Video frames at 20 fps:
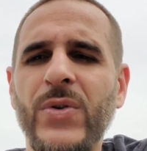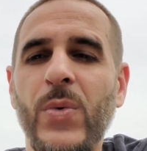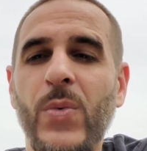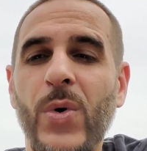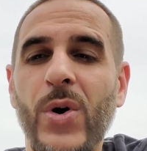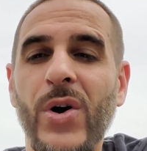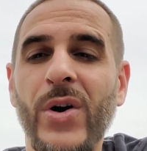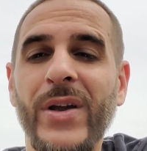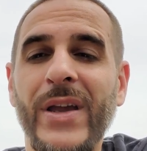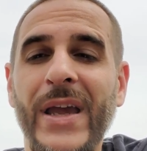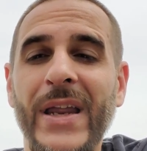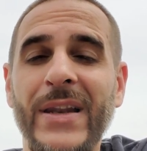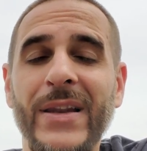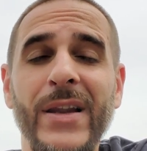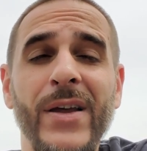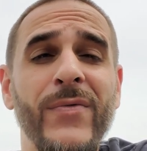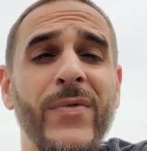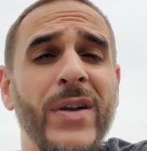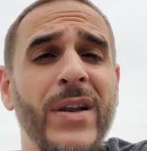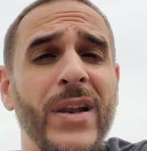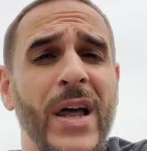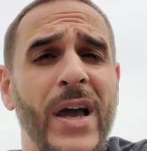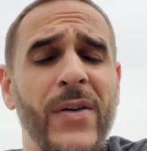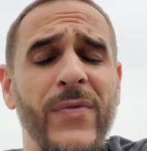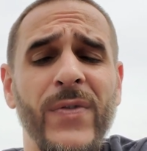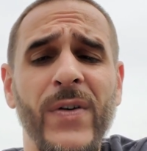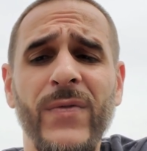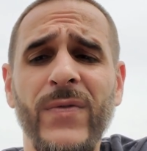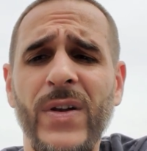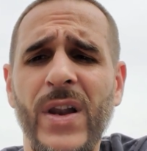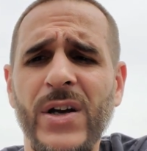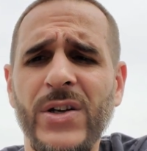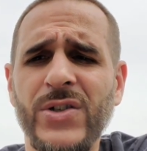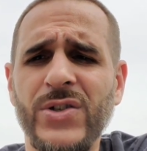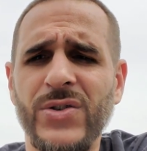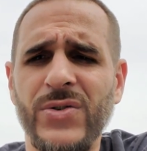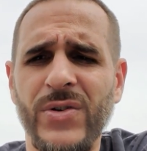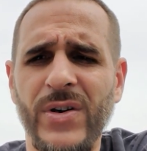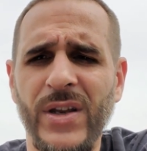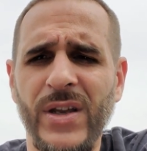to work and live a life of
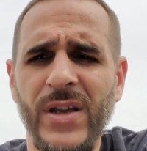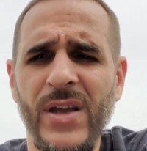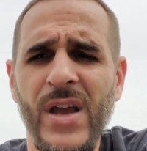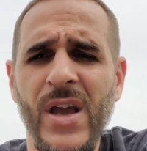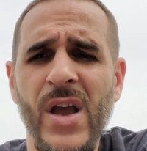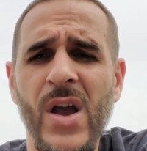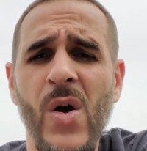luxury,